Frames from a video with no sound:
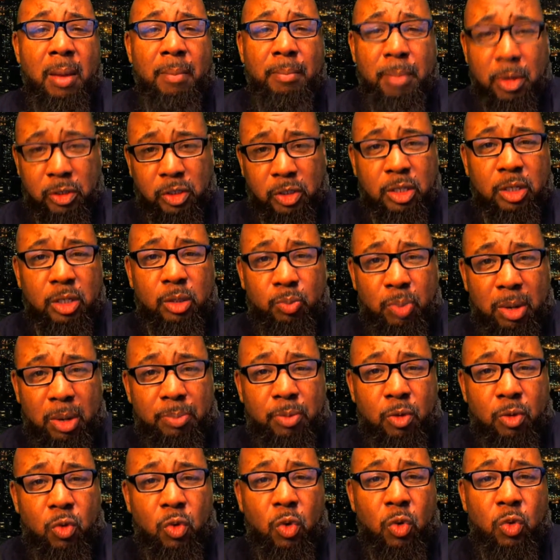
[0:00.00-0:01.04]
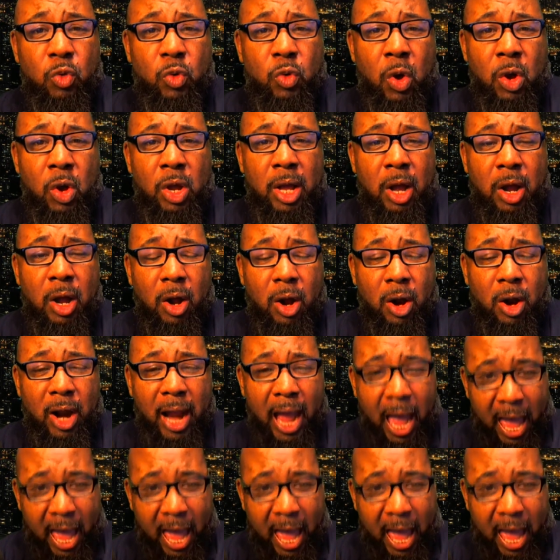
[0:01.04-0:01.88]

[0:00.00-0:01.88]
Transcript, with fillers: Most of these people who are